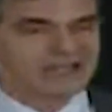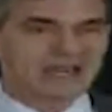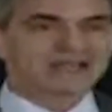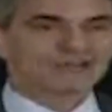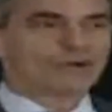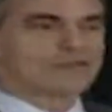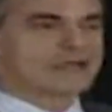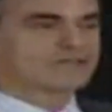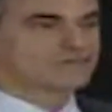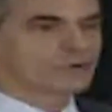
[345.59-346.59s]
And I told
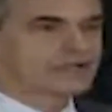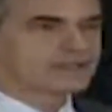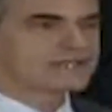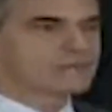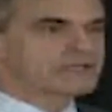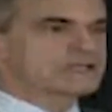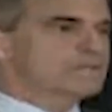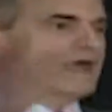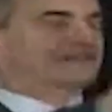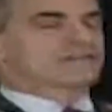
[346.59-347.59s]
that story, and somebody in the
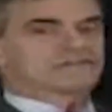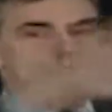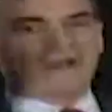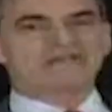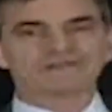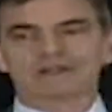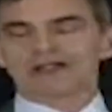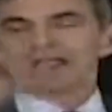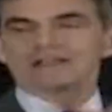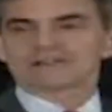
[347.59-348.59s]
back starts waving their
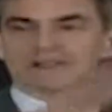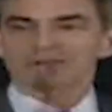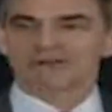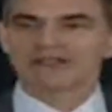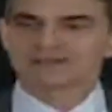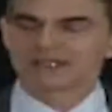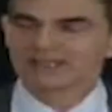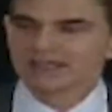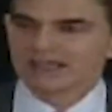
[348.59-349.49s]
hands like crazy.